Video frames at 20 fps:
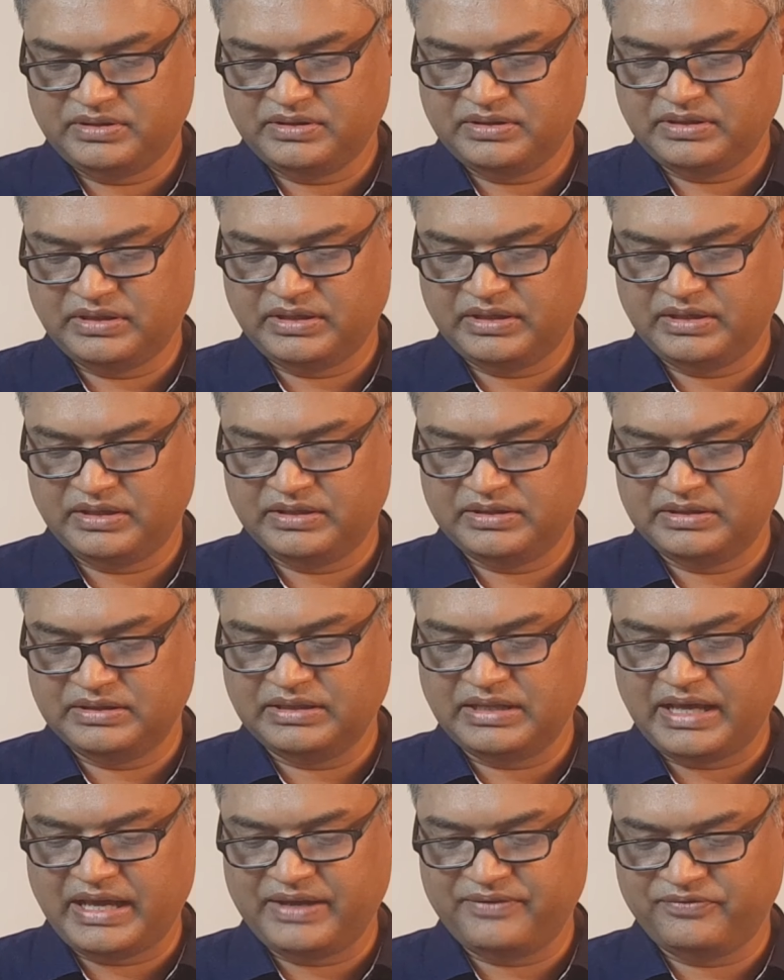
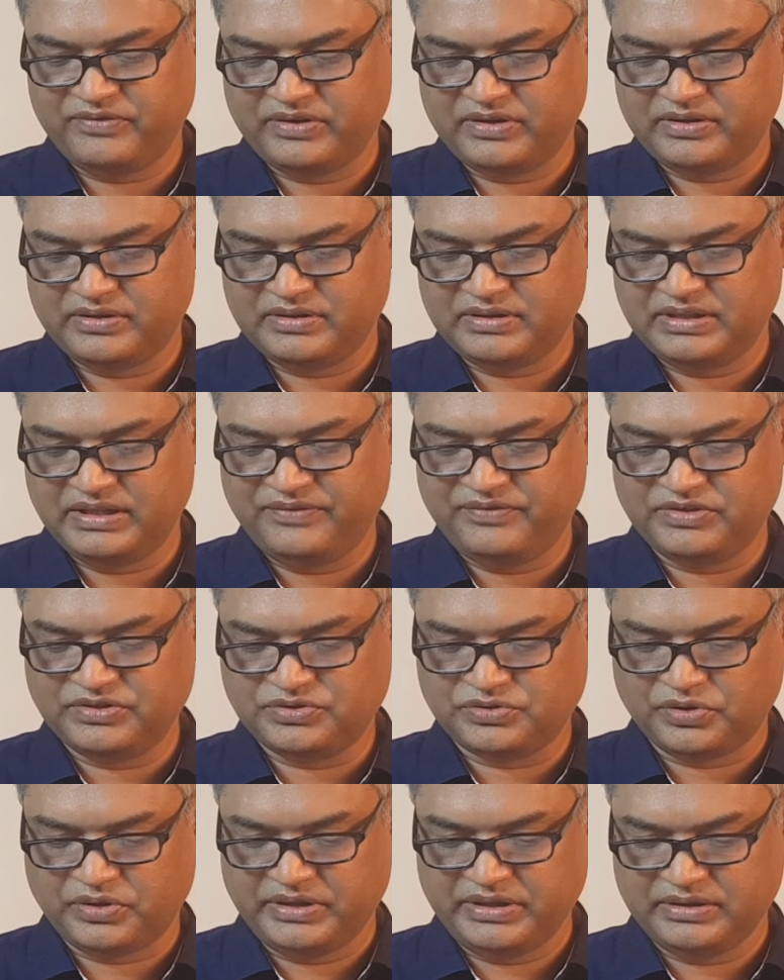live in
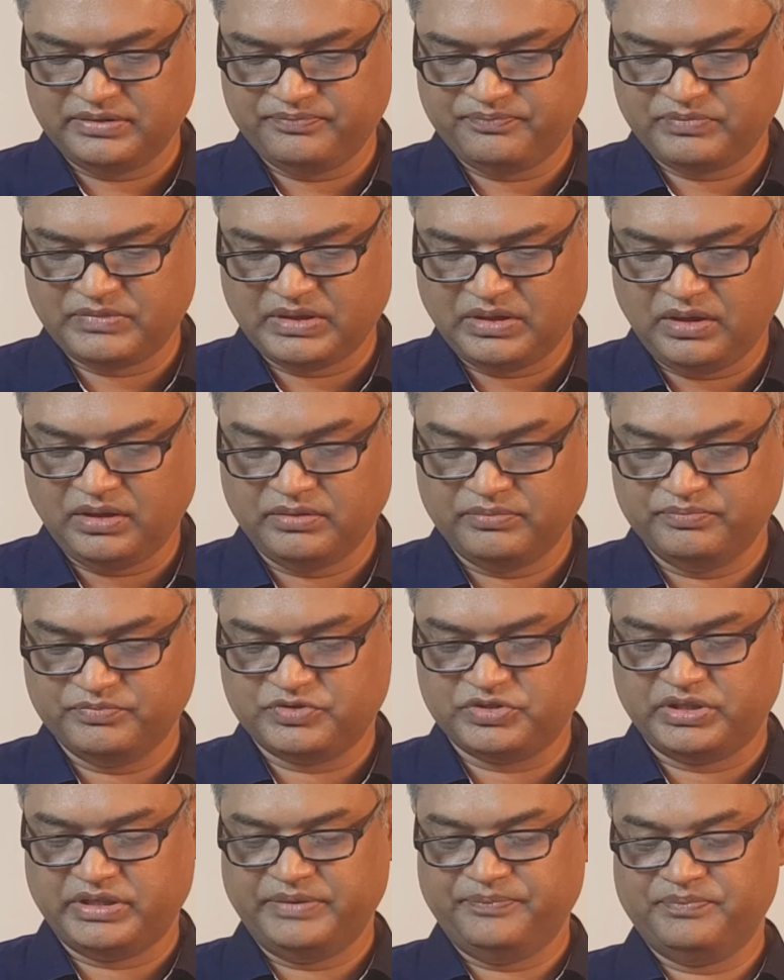soil. Oh,
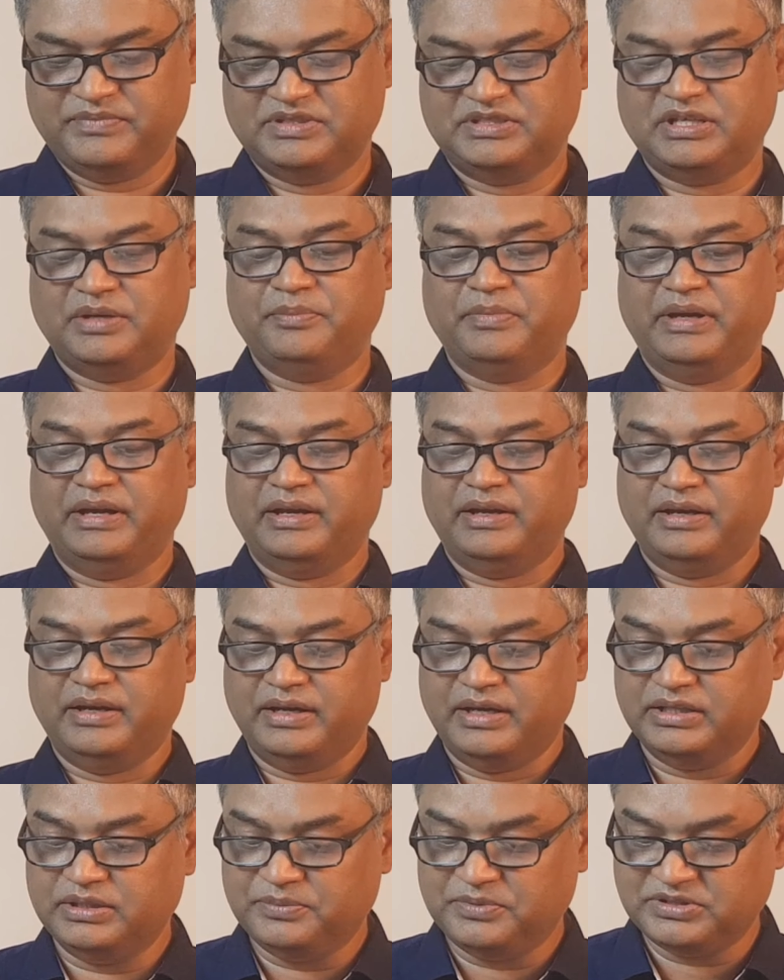sorry. Some
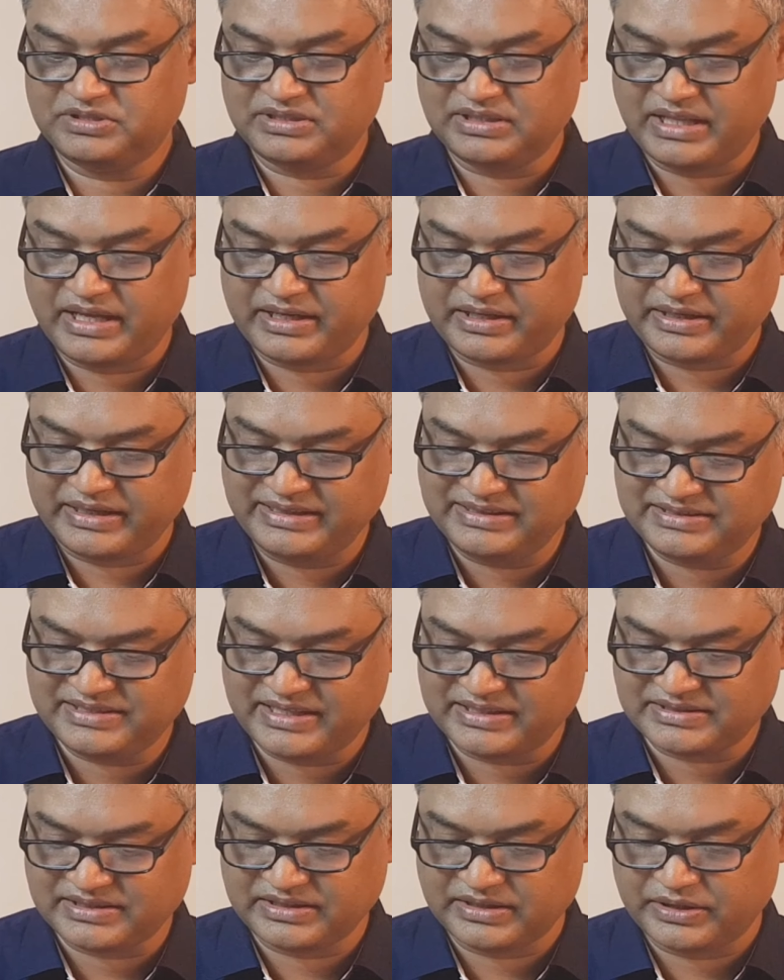animals like
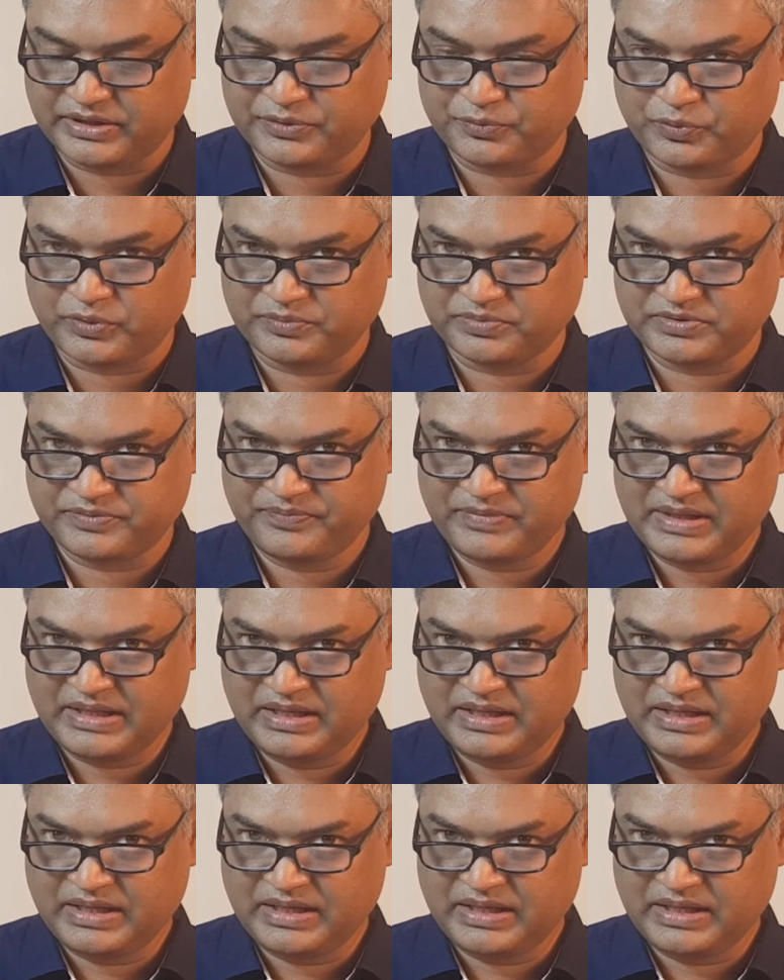insects and earthworms.